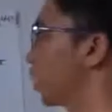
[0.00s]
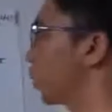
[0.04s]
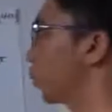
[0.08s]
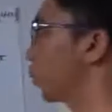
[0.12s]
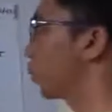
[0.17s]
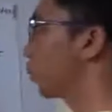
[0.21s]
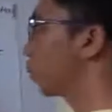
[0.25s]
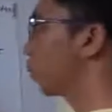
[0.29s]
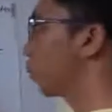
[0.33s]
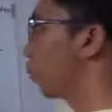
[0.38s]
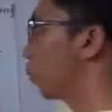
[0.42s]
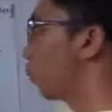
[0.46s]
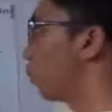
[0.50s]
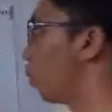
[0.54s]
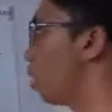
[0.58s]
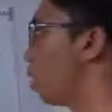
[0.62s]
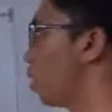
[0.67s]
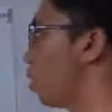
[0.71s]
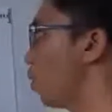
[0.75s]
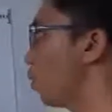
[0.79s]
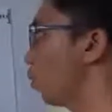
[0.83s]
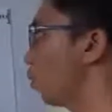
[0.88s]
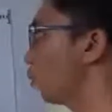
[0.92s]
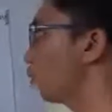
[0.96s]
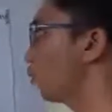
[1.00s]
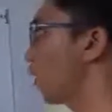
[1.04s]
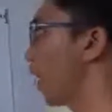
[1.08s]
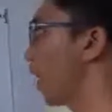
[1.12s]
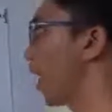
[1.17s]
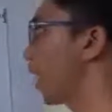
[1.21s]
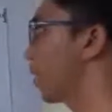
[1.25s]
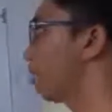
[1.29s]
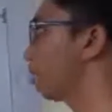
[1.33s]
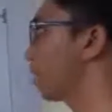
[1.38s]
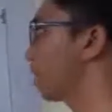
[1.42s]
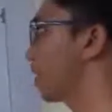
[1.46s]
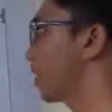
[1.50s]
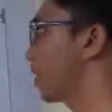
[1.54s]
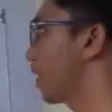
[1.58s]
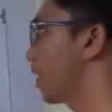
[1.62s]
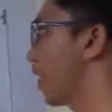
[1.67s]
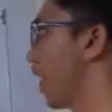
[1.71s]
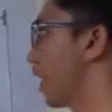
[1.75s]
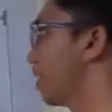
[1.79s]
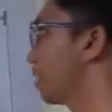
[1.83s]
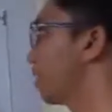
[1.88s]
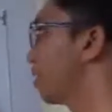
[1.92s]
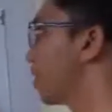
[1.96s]
equal to 1 over a plus
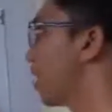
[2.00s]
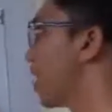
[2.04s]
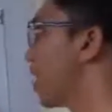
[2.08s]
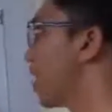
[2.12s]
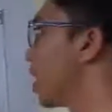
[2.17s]
s